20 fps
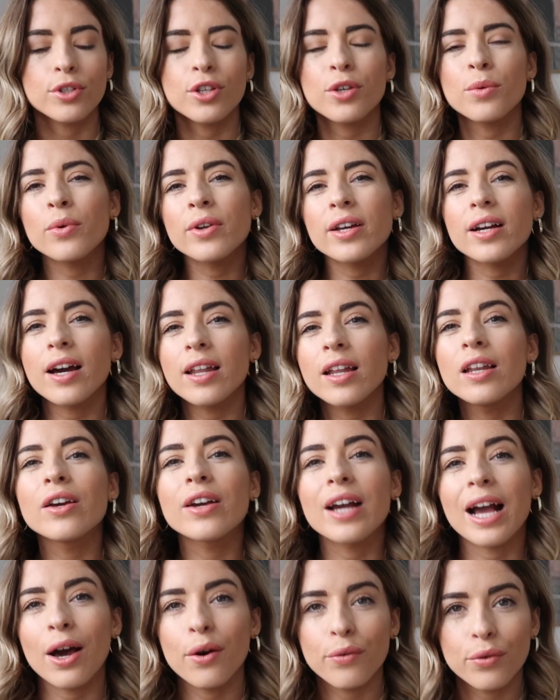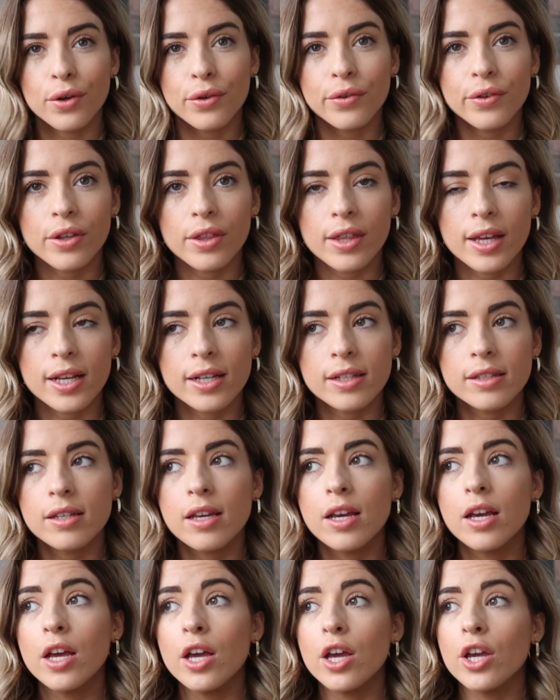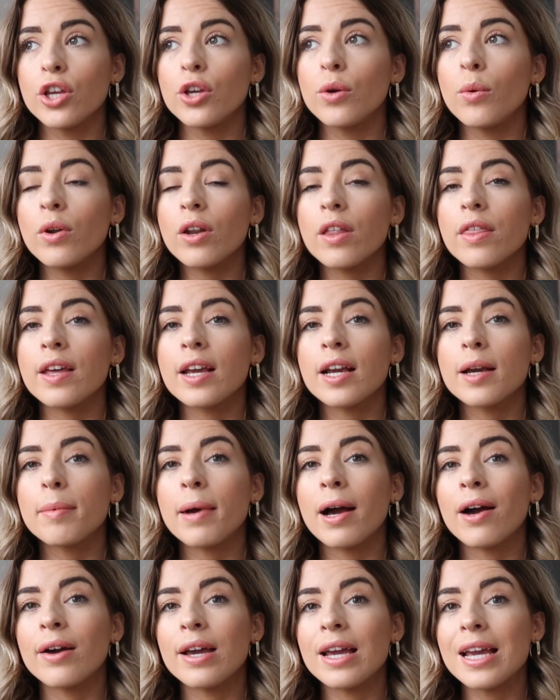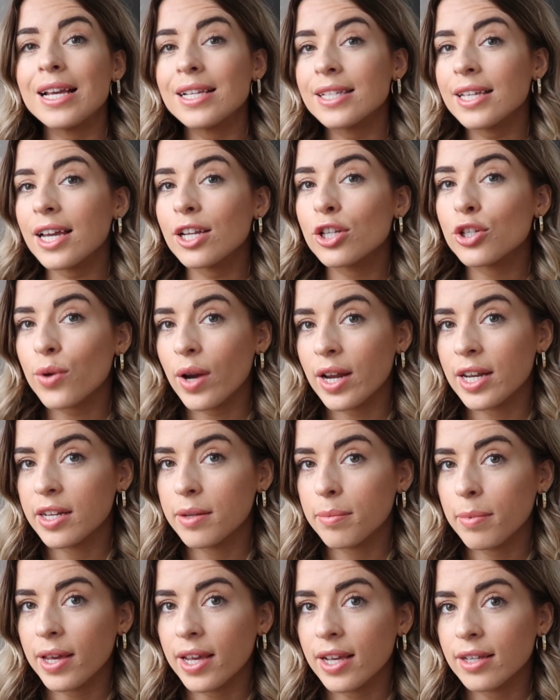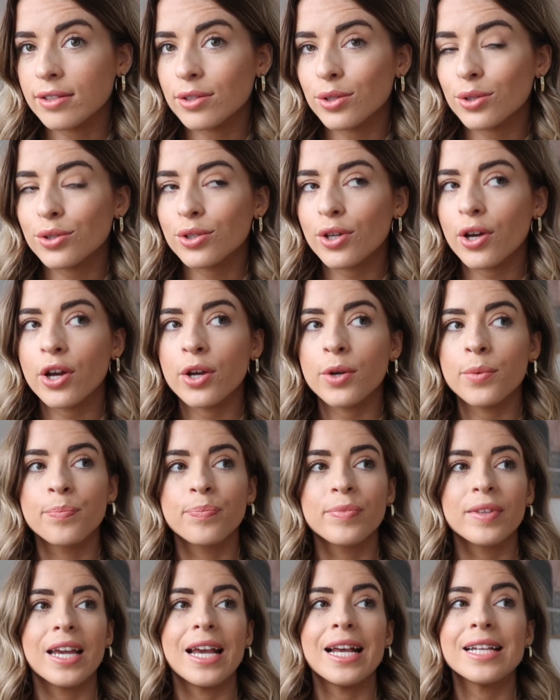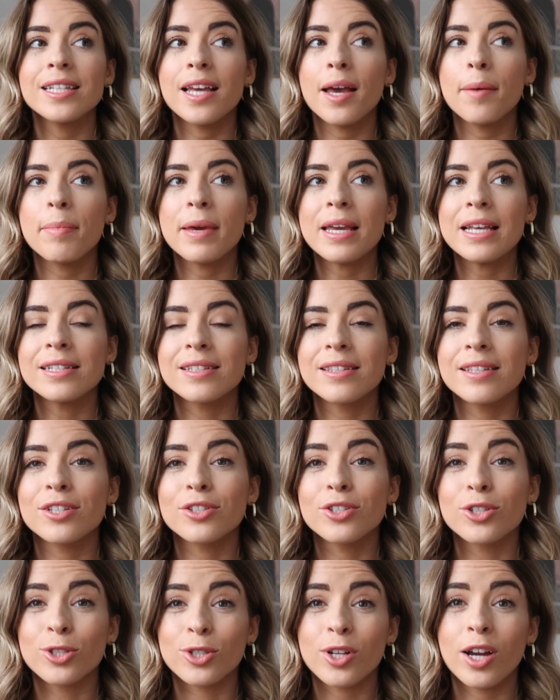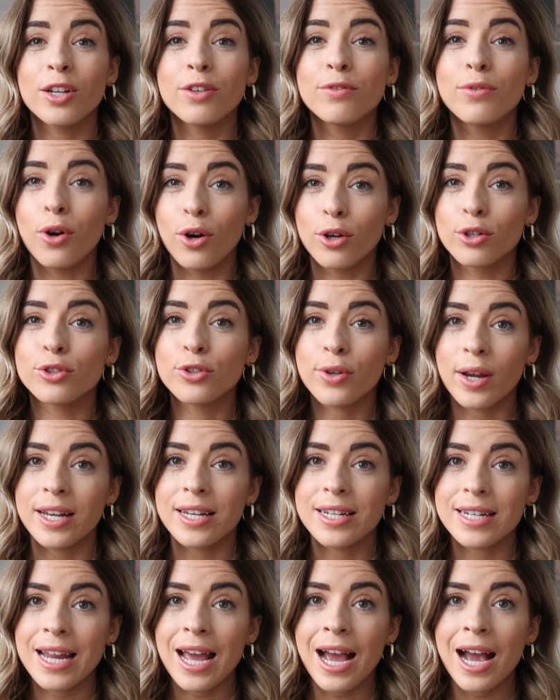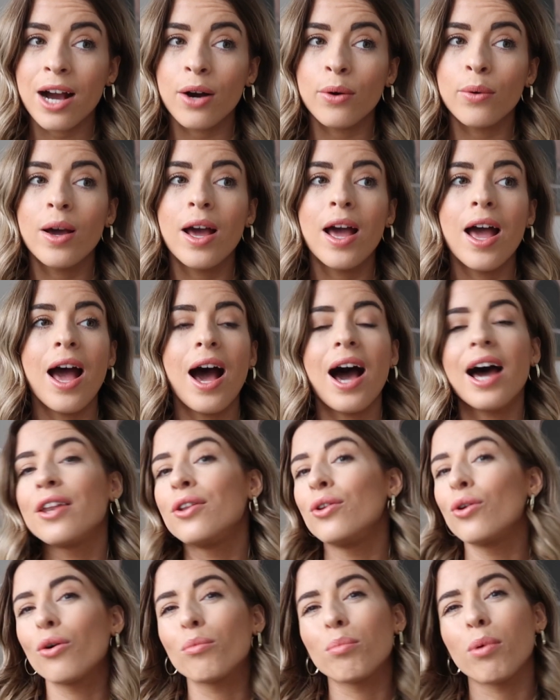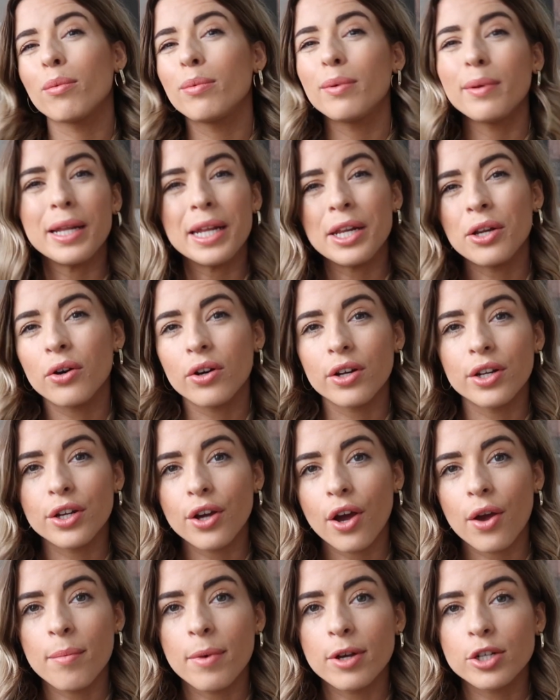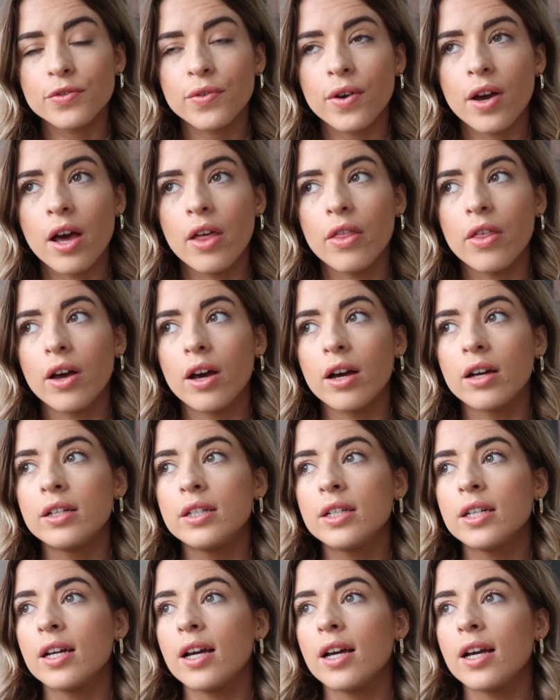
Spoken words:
So you want to kind of look out for a few things. You want to think about, is it a trend piece? So is it a piece that's just kind of on trend now and probably not going to go much further?